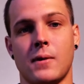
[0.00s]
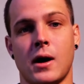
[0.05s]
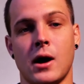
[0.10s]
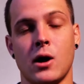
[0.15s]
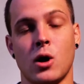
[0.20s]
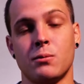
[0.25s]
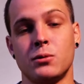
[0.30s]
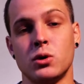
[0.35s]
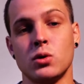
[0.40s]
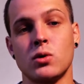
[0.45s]

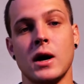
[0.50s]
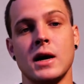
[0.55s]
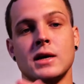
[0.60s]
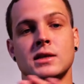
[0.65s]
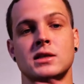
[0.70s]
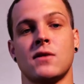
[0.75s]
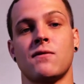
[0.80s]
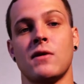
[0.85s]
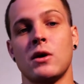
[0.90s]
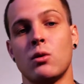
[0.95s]
I hope you
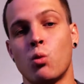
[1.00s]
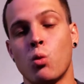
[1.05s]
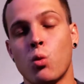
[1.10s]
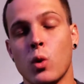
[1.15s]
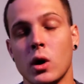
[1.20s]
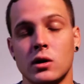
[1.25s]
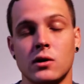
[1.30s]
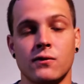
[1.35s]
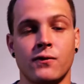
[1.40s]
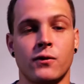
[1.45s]
guys have a
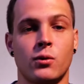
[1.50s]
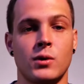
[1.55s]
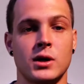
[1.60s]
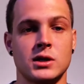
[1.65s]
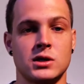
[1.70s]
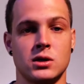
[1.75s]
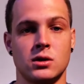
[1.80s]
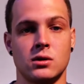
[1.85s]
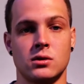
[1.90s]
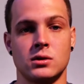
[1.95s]
wonderful
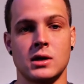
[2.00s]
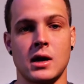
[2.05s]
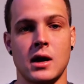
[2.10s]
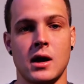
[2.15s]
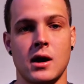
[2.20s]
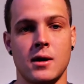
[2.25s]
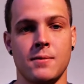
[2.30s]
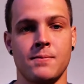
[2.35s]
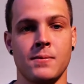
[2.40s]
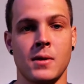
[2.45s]
rest of your
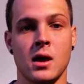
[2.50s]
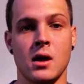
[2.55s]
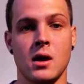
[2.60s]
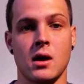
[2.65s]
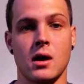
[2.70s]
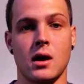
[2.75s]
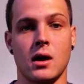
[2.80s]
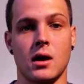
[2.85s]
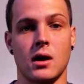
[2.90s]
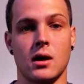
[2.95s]
day,
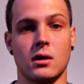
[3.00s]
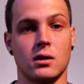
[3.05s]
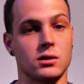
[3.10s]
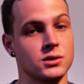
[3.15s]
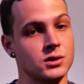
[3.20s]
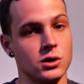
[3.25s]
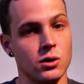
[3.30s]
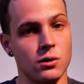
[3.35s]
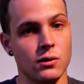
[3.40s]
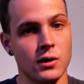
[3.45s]
and
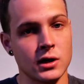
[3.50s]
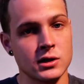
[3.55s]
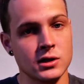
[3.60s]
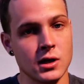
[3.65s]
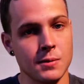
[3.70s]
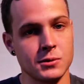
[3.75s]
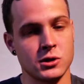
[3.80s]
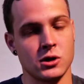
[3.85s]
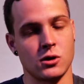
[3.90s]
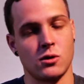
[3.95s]
I'll see you in the
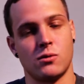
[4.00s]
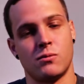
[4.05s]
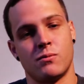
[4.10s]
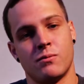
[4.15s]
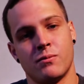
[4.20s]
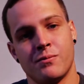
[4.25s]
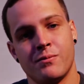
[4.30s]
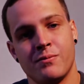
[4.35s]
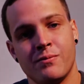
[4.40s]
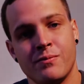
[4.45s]
next
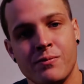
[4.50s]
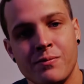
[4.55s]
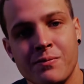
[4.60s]
episode.